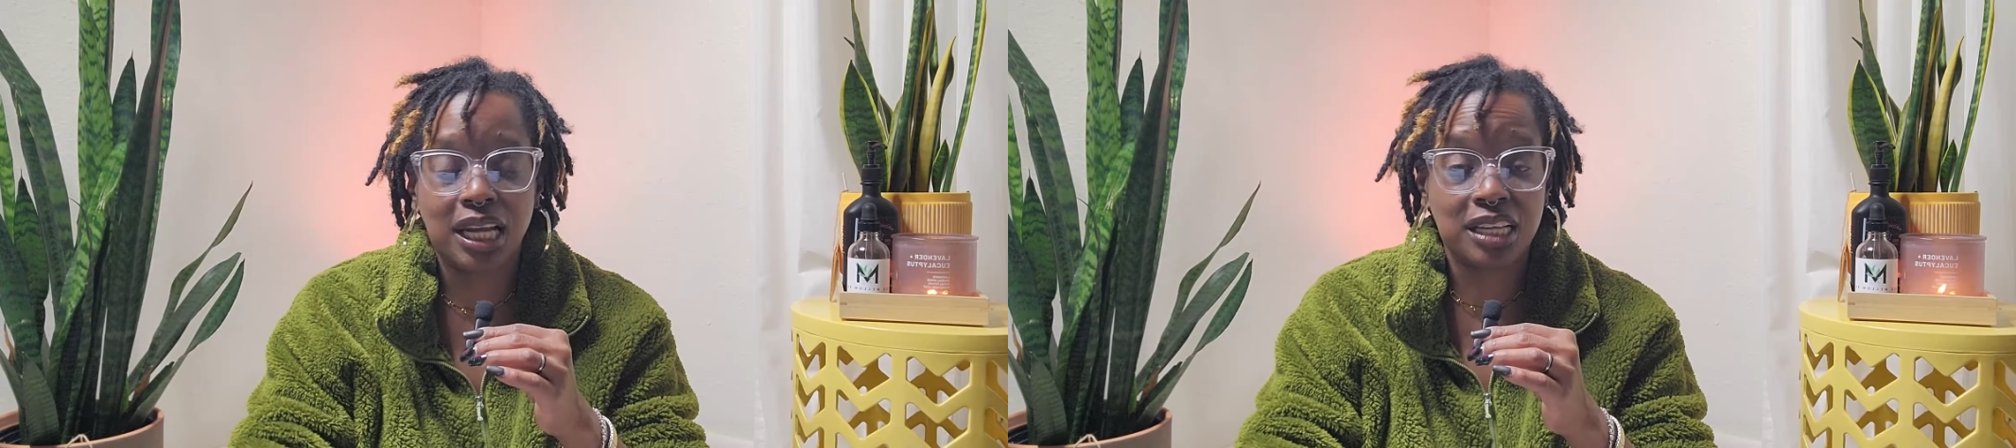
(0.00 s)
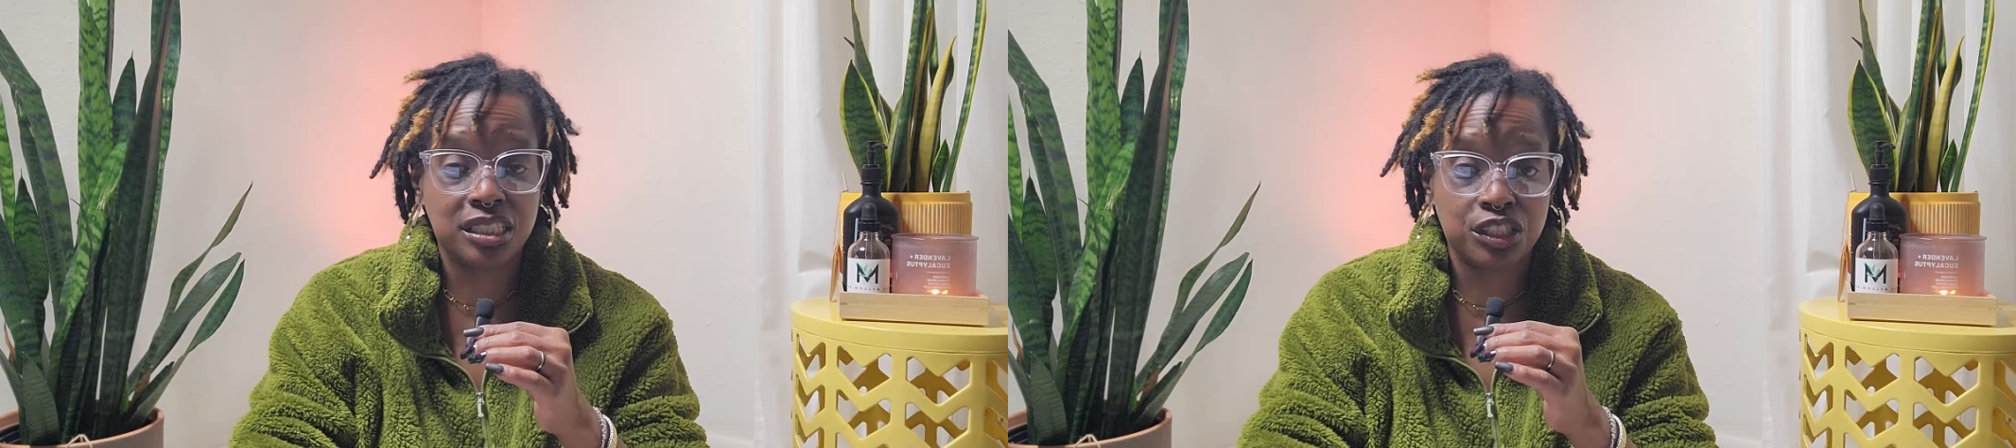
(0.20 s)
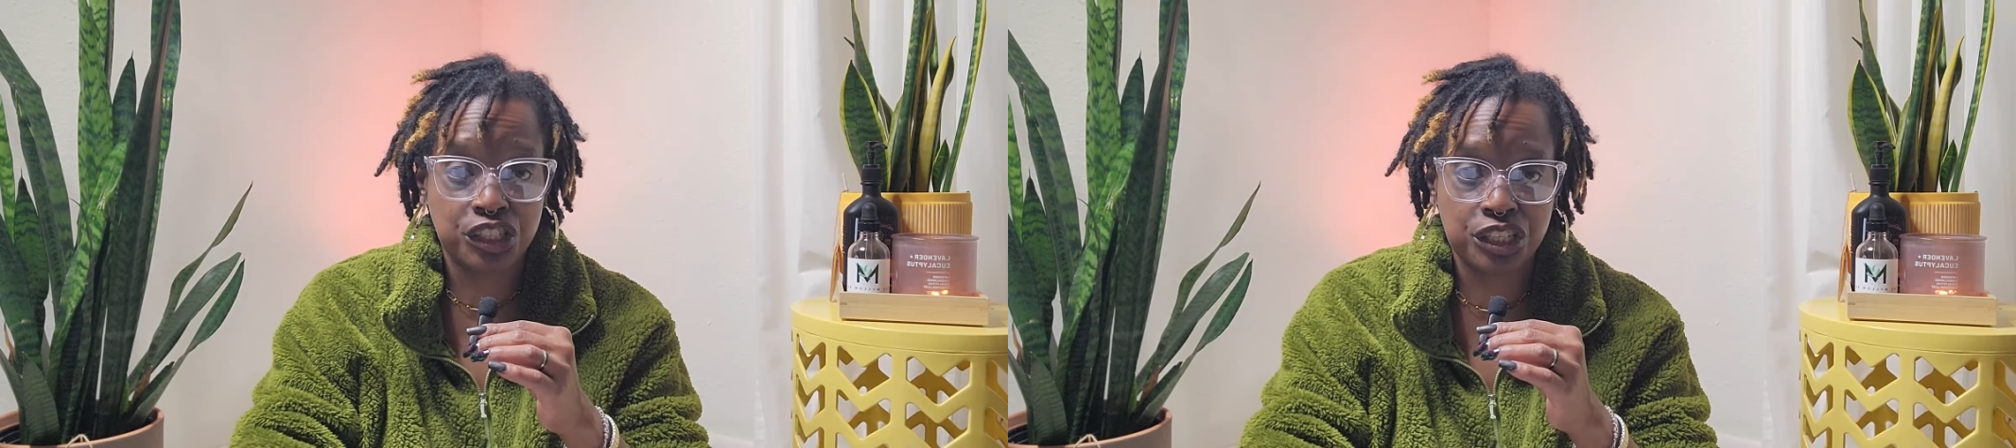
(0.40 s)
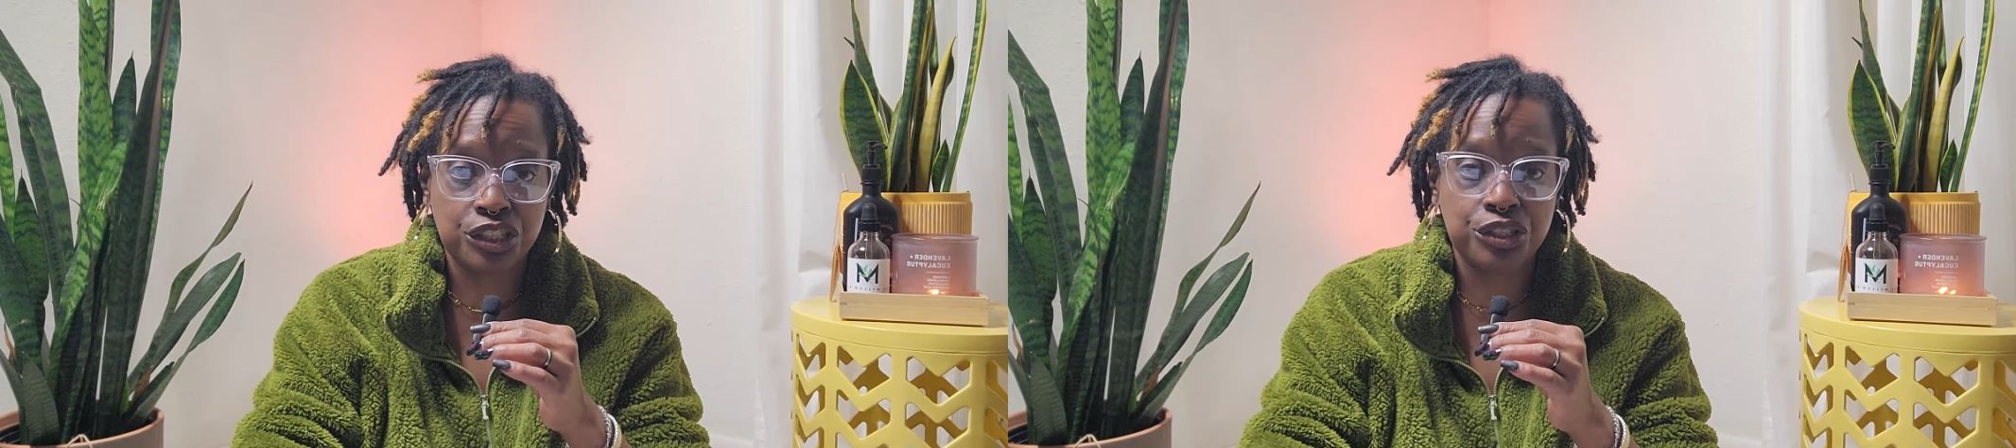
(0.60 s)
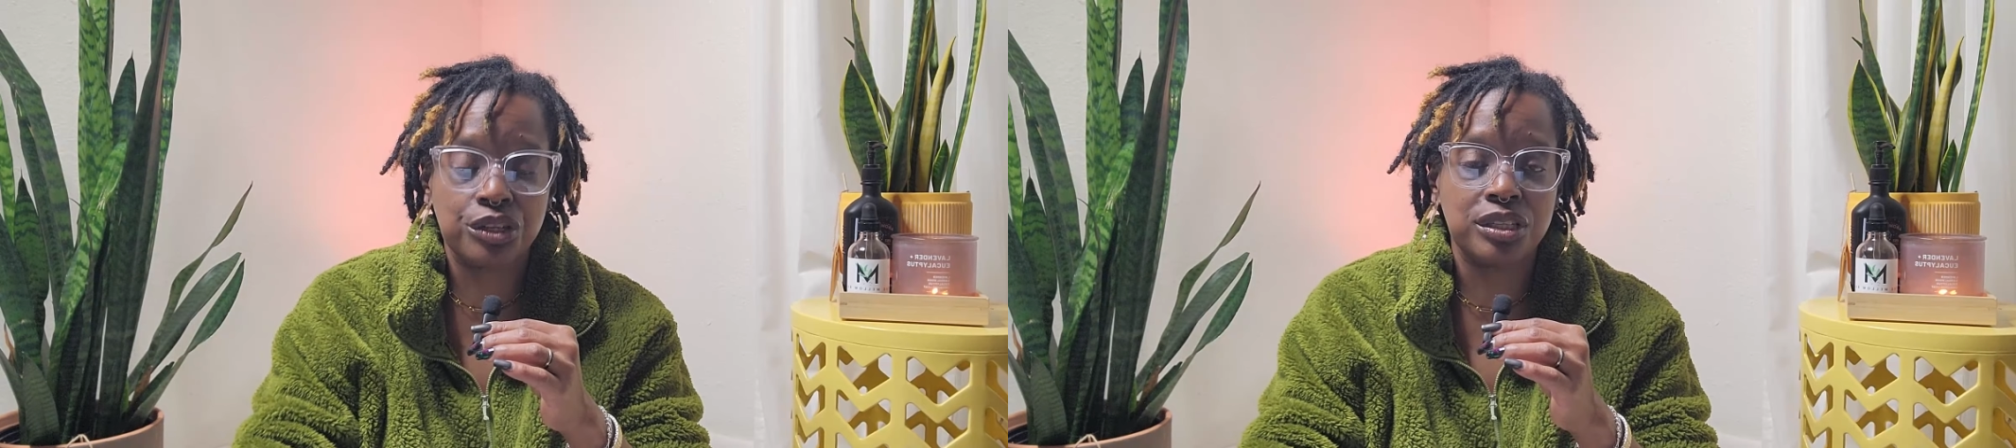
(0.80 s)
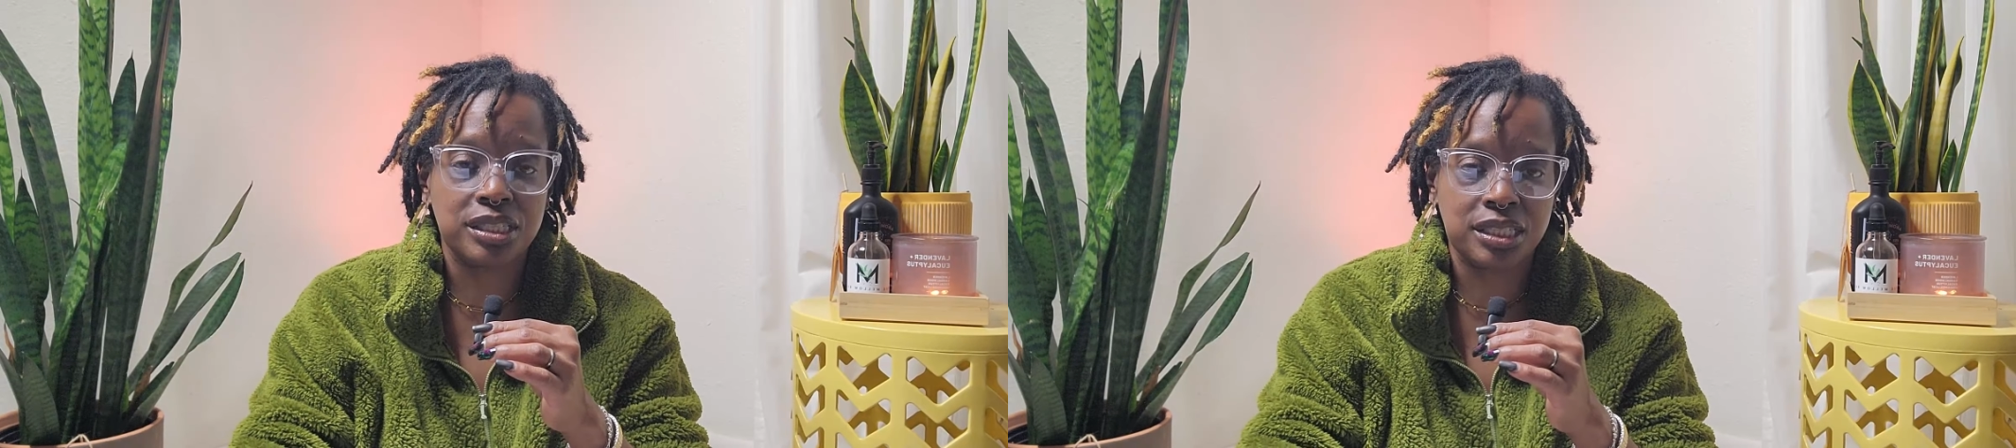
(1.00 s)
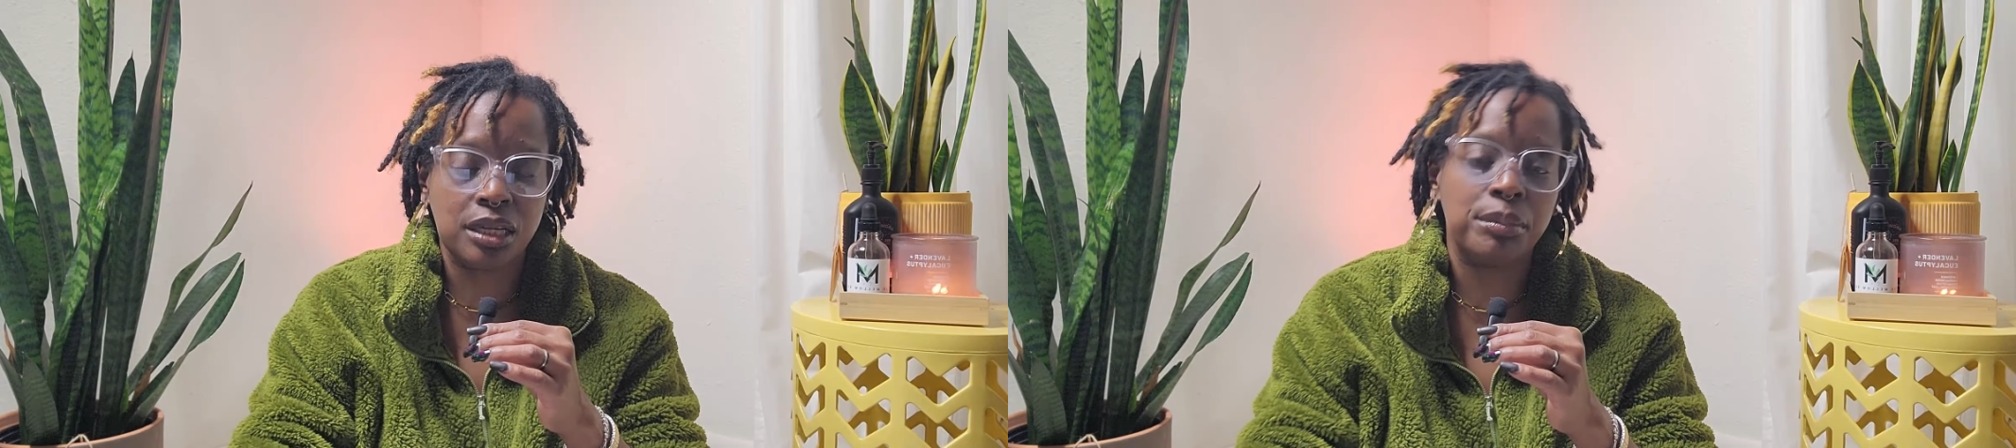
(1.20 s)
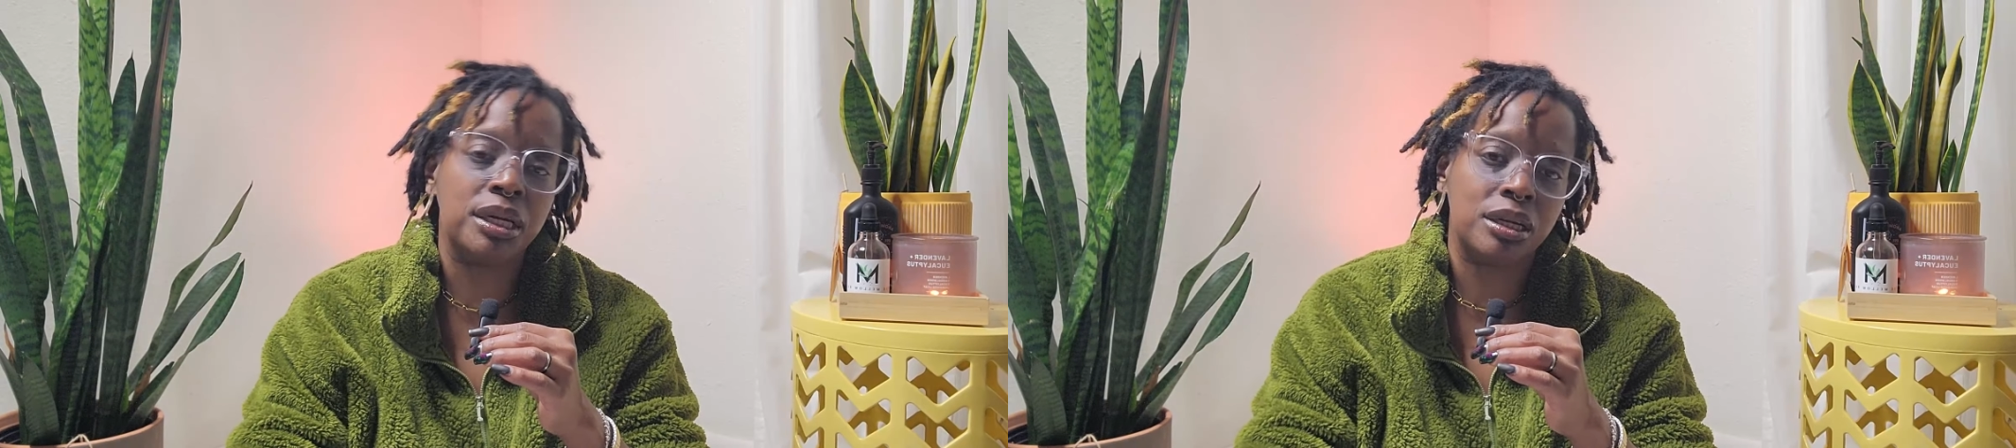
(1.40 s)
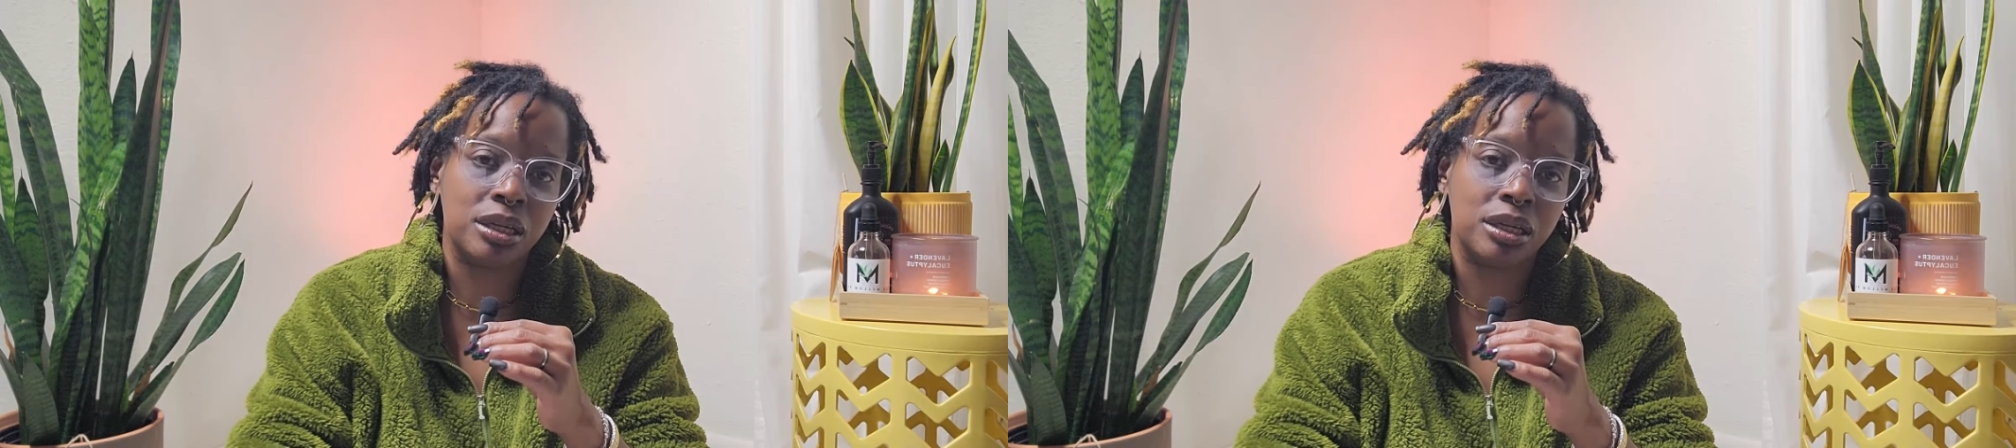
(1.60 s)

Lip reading: it has the ginger, the cinnamon,